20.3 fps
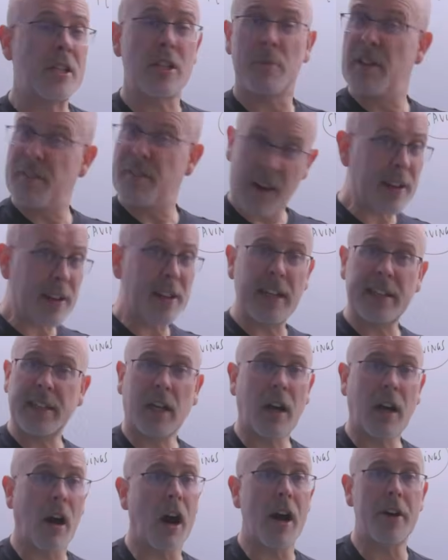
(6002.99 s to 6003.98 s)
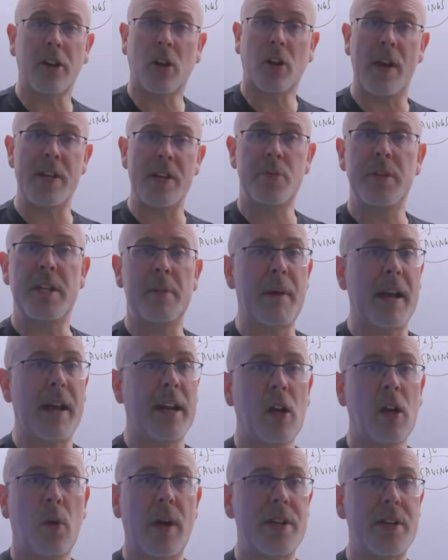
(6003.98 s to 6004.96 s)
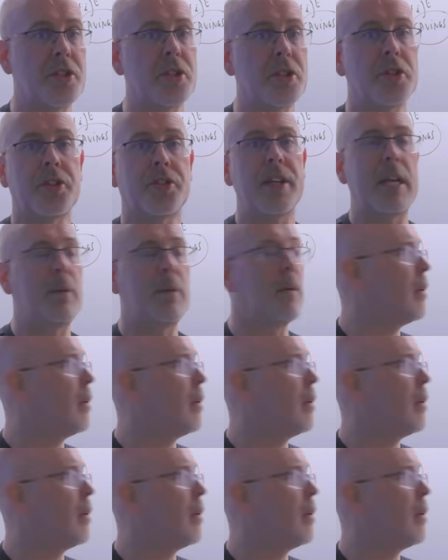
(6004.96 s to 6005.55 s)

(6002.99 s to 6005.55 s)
it's going to be very like the Connor question we did back in question 3,